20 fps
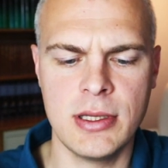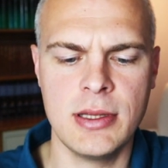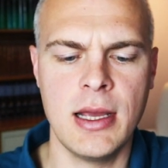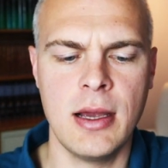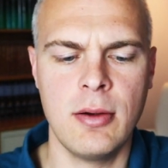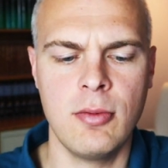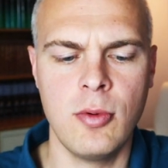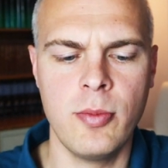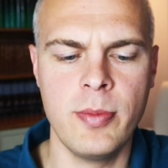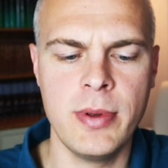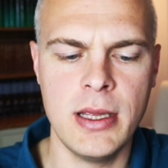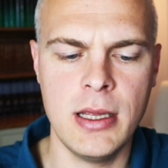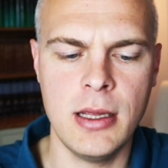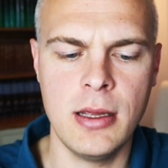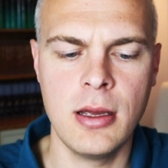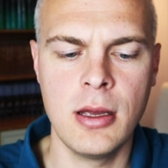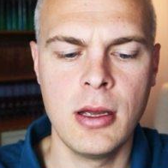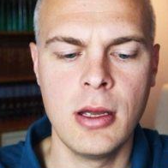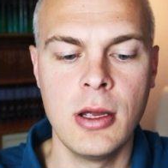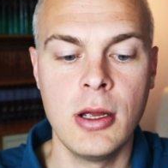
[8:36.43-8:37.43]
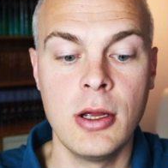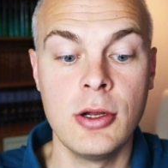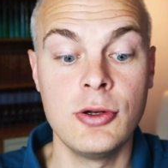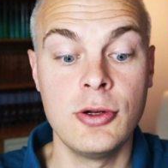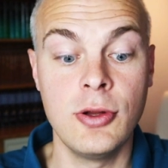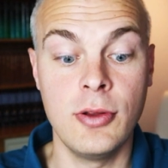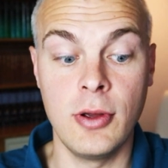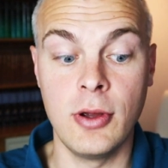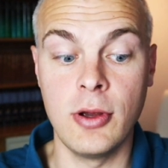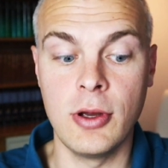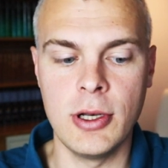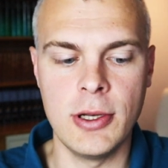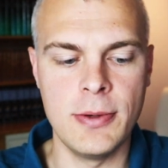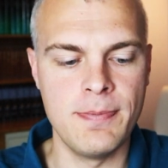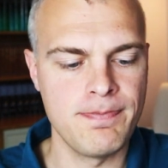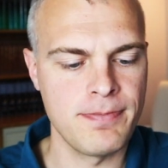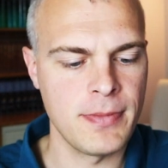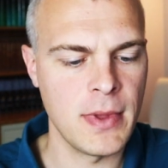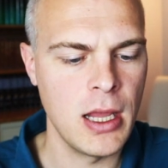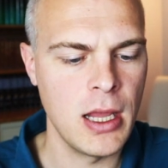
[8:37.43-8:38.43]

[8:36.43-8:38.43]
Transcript: that will be to the good.